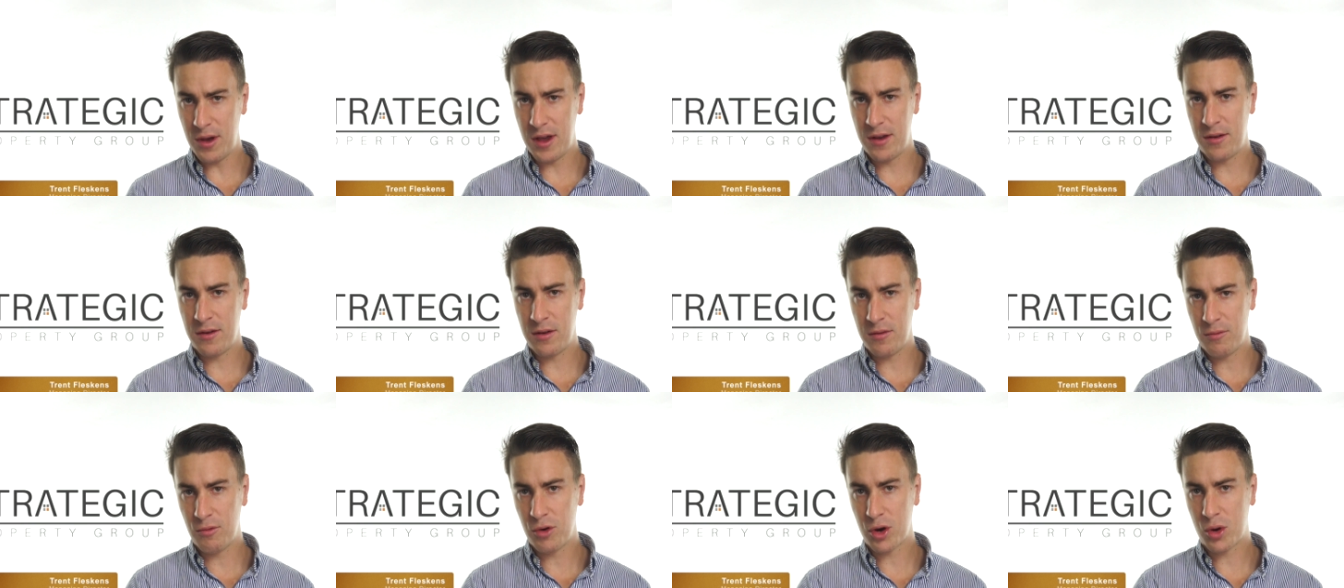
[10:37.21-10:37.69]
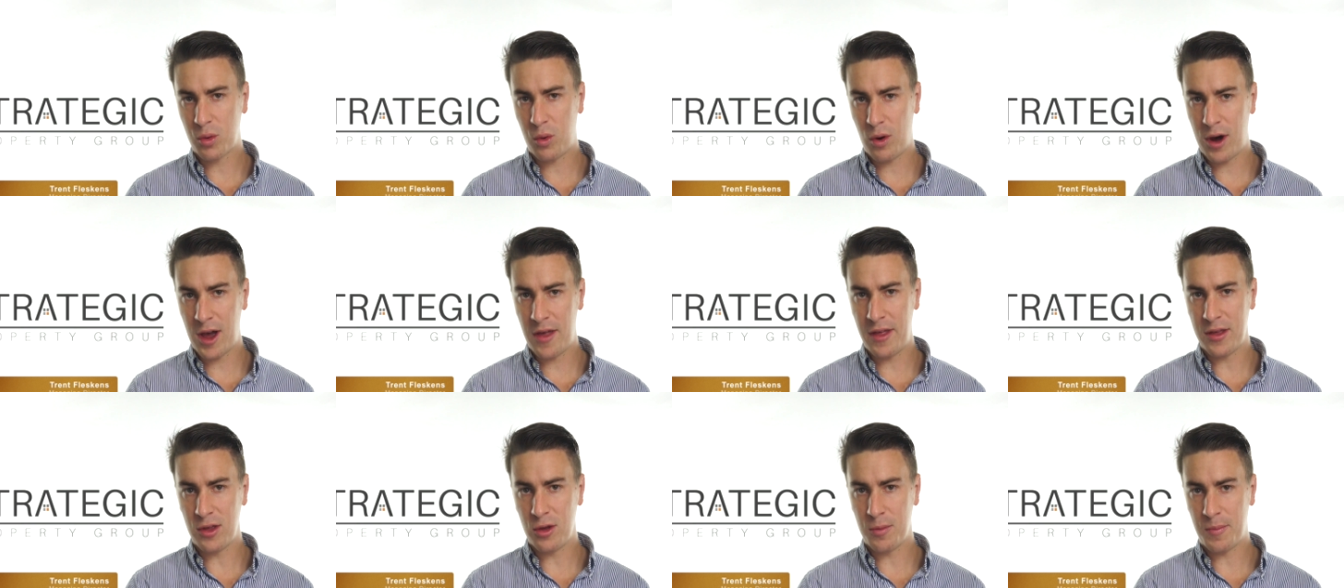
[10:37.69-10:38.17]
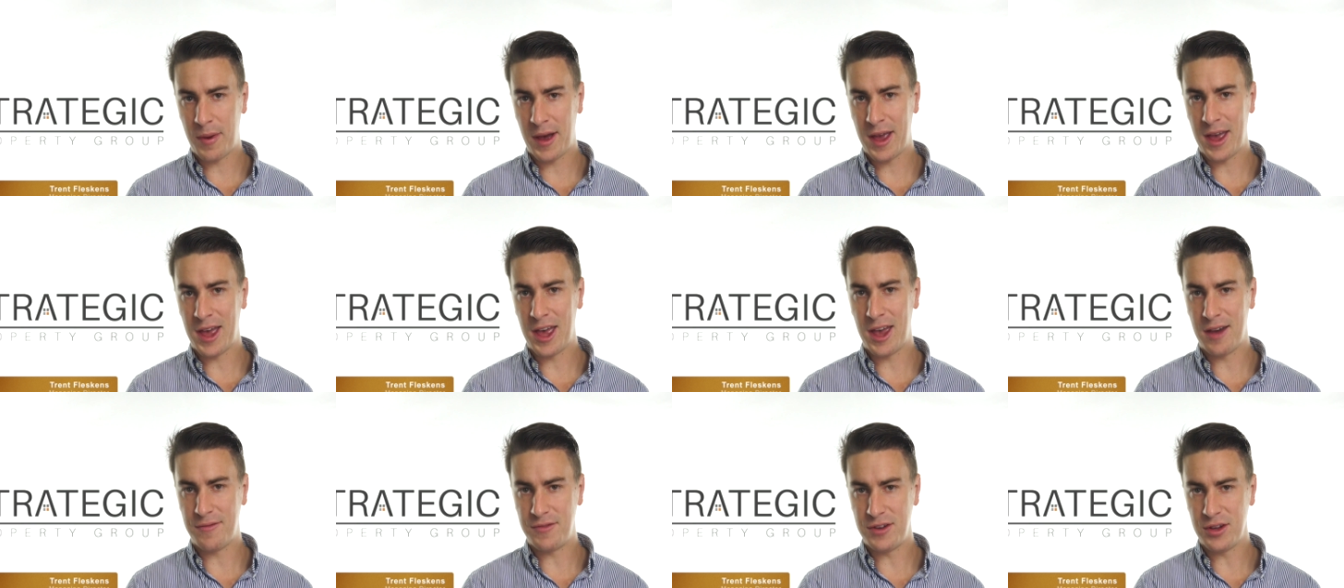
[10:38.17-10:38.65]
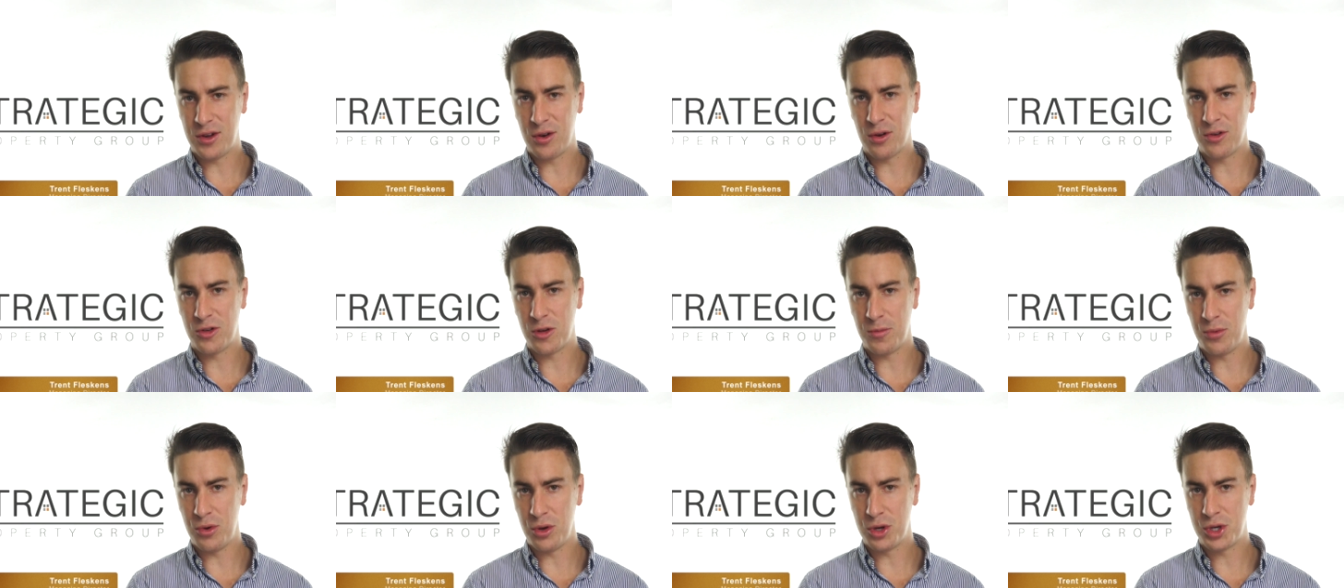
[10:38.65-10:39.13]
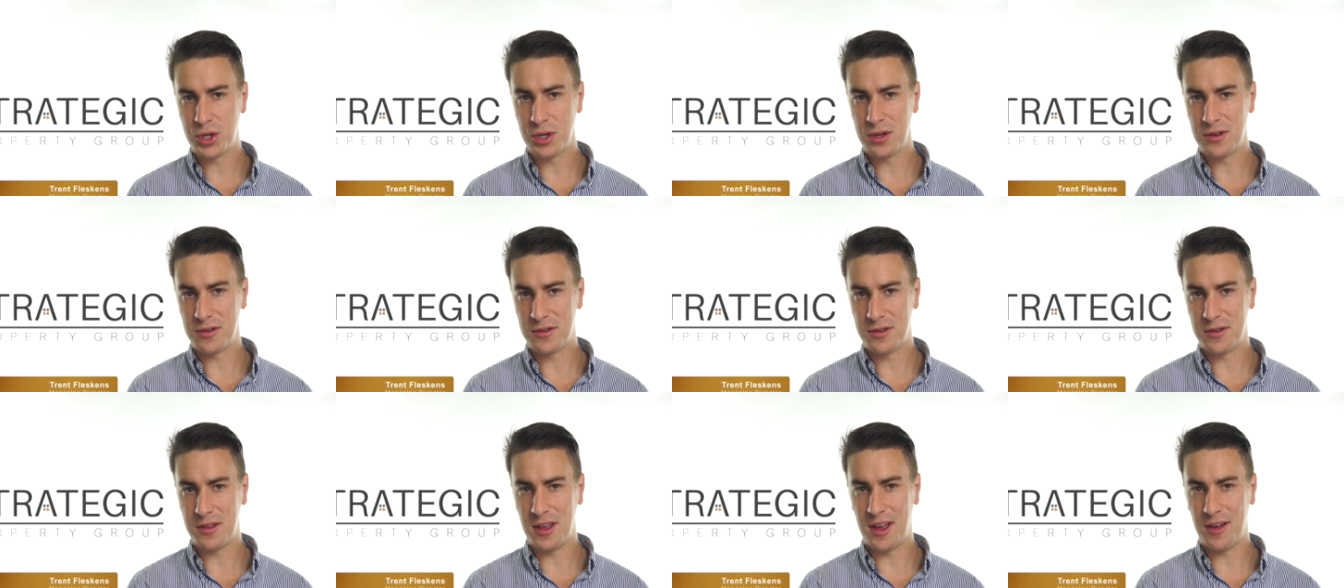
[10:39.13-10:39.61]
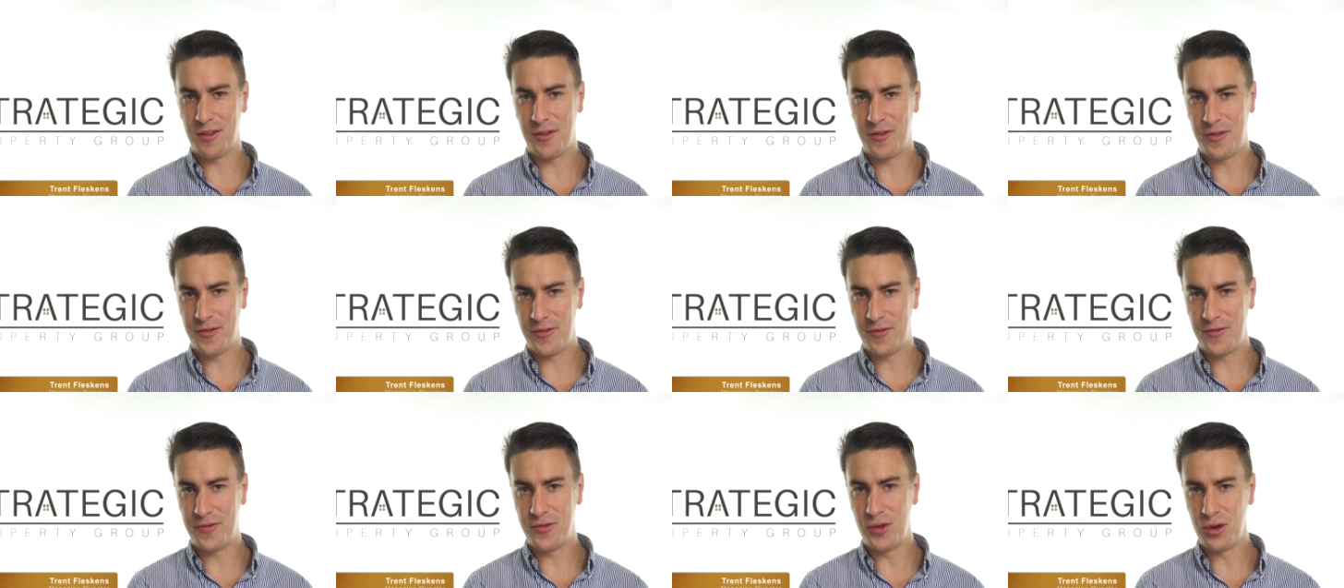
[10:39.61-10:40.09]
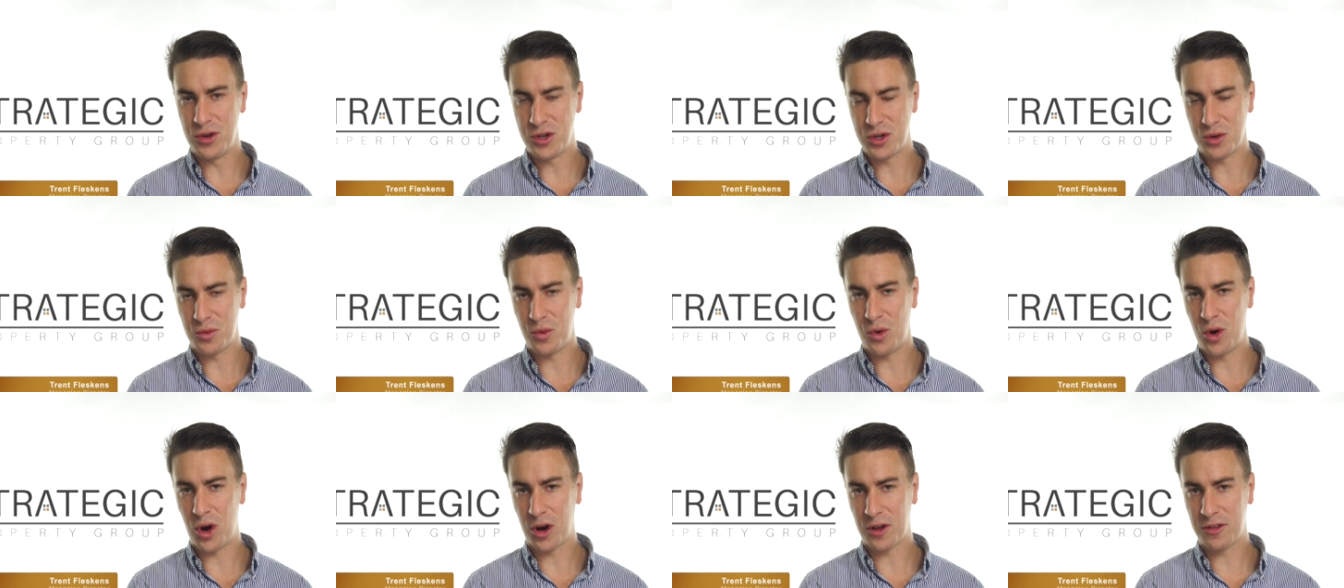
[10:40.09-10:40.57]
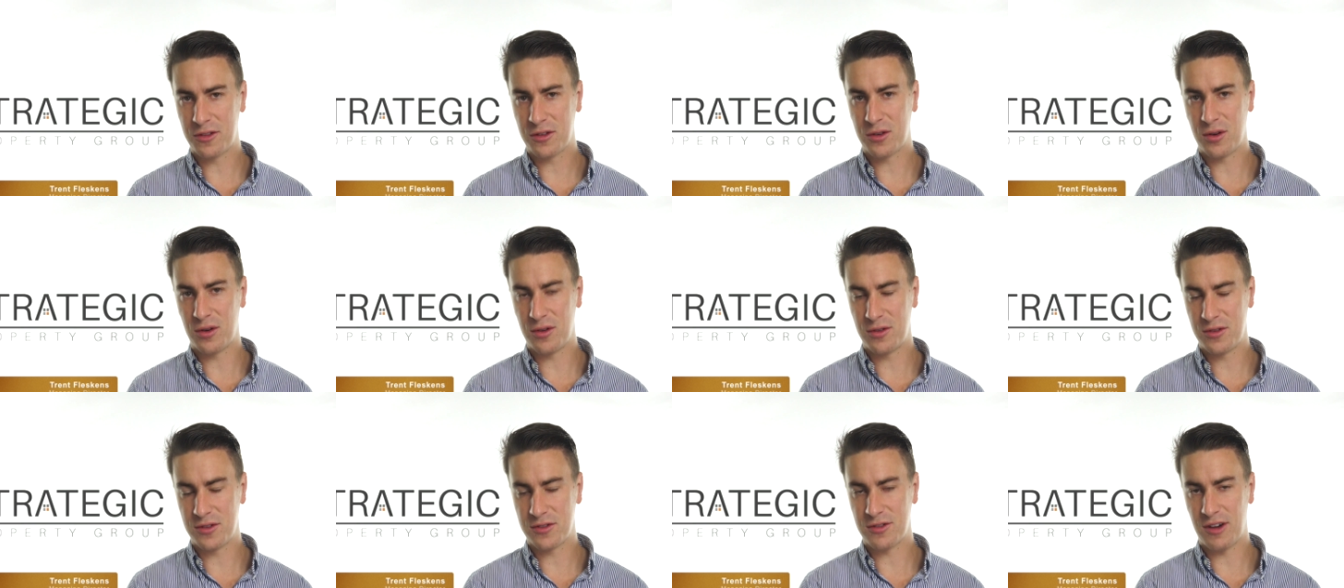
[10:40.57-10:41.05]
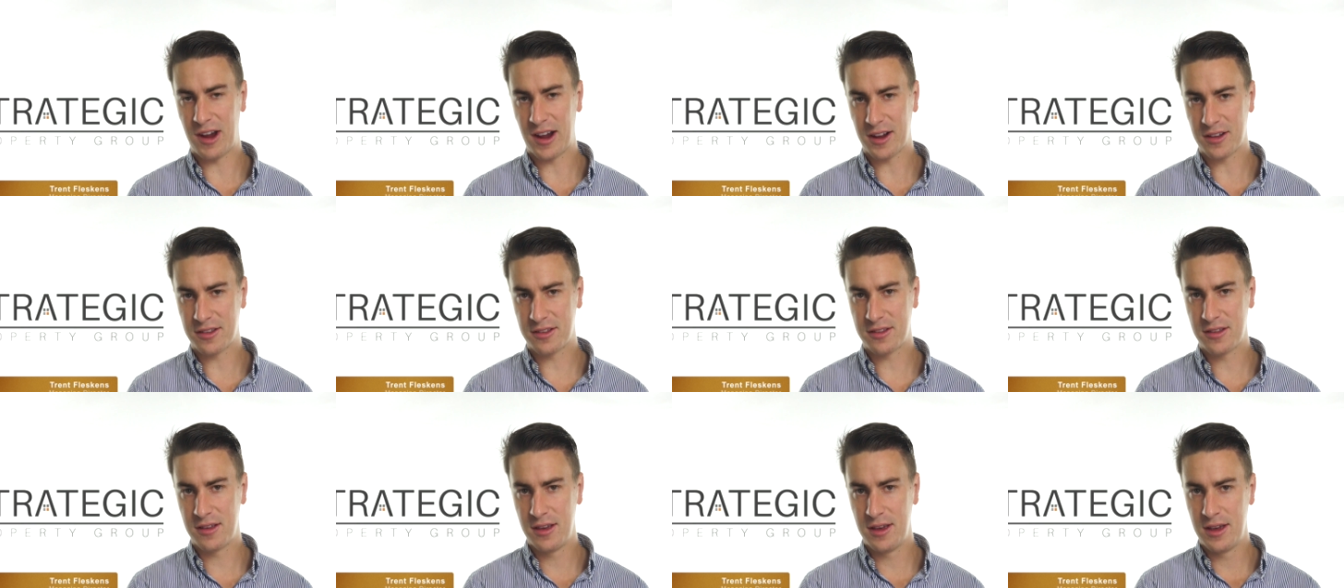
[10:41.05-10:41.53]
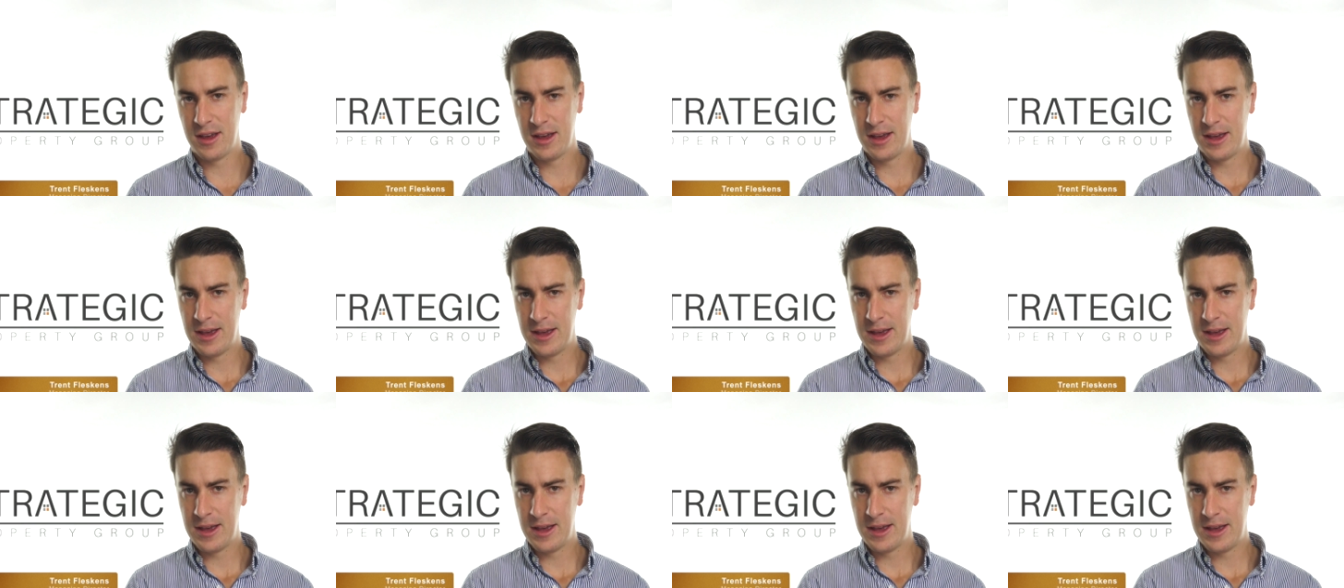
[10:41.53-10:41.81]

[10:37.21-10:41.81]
and require that you pay a hefty contribution to their future works contracts.